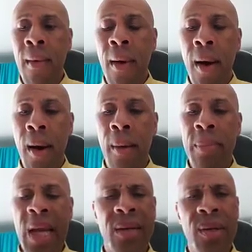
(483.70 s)

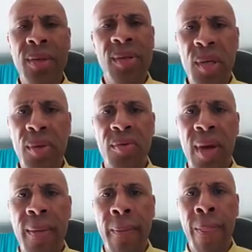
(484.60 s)
Like little
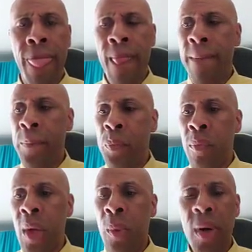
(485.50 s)
children.
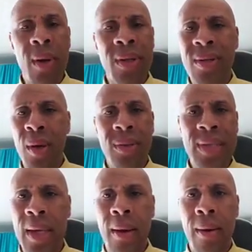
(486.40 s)
We're adults
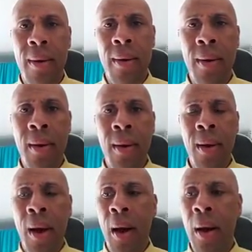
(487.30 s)
here.
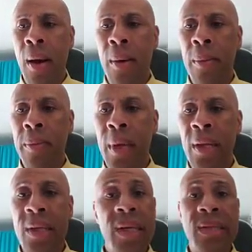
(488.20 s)
At
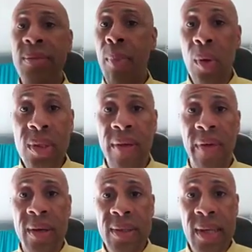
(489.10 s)
least most of
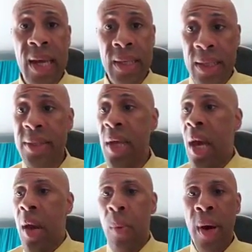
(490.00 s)
us,
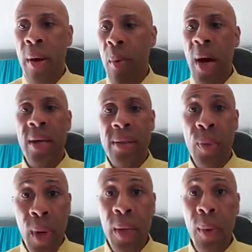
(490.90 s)
we're what,
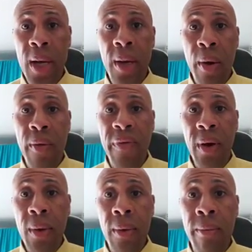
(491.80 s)
21 and over?